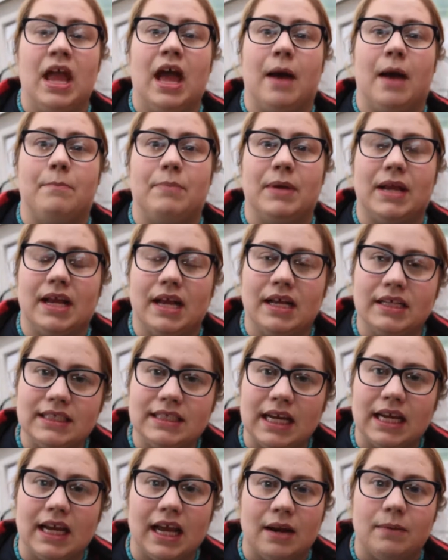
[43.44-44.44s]
and
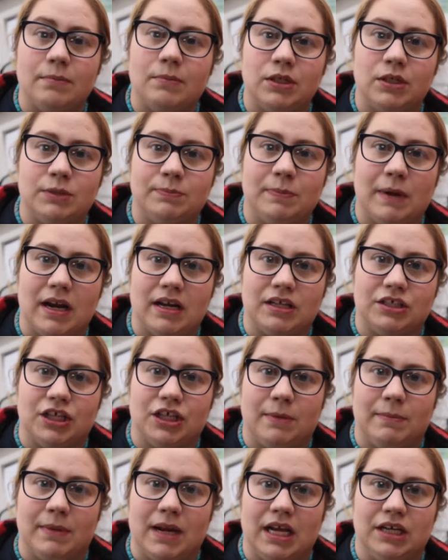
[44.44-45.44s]
because I get a much better
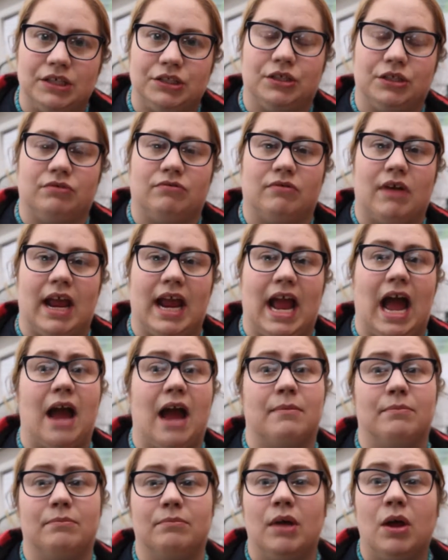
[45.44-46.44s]
germination rate,
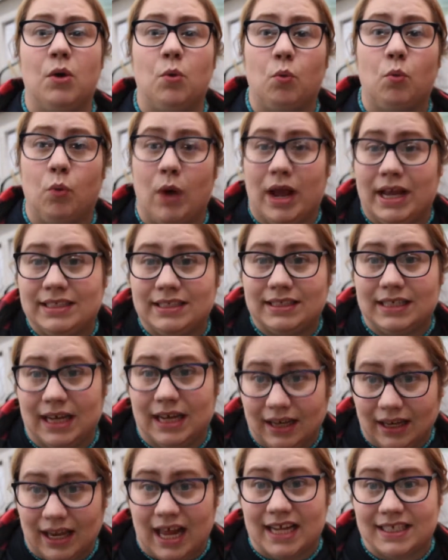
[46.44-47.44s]
I'm
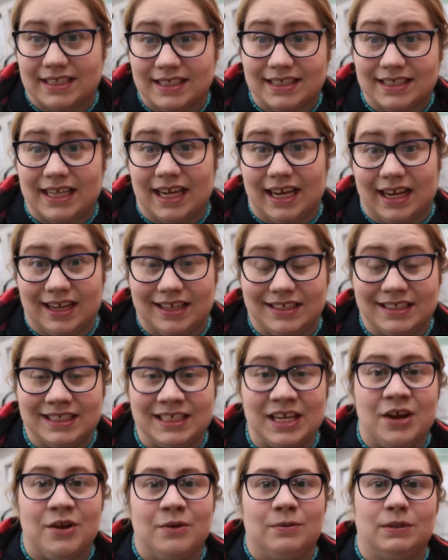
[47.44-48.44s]
wasting less
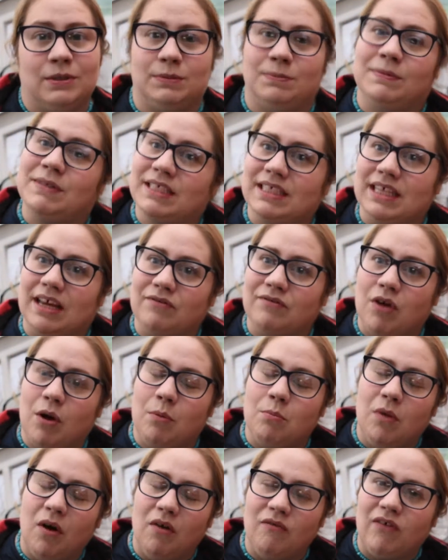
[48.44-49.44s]
seeds, which means I've
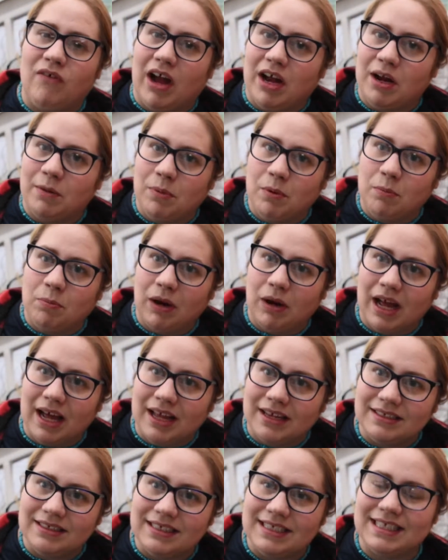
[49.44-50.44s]
got more viable
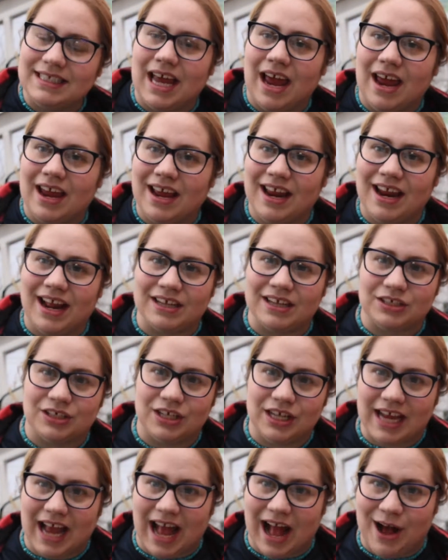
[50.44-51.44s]
plants that I can
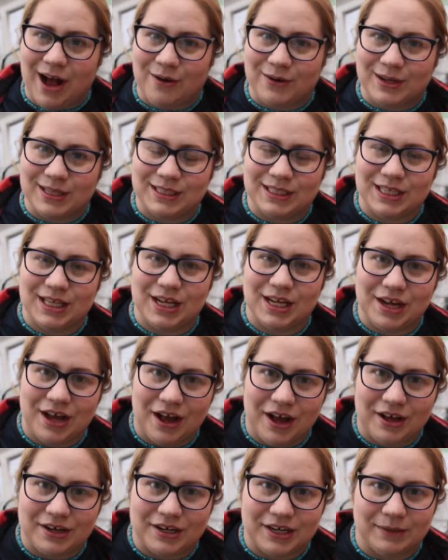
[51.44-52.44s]
actually get out into the
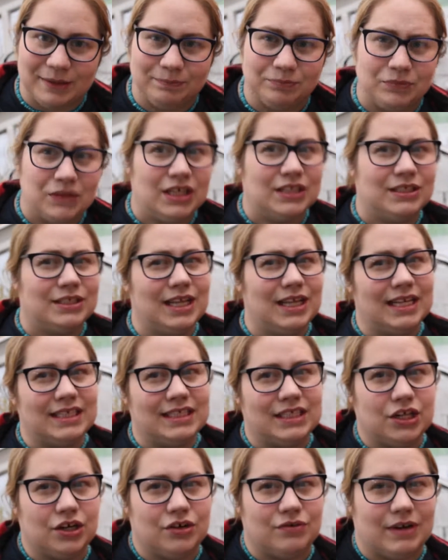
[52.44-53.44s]
garden. So
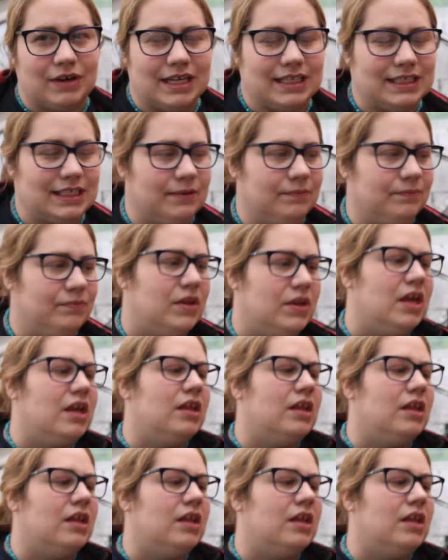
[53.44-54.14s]
that's a good reason.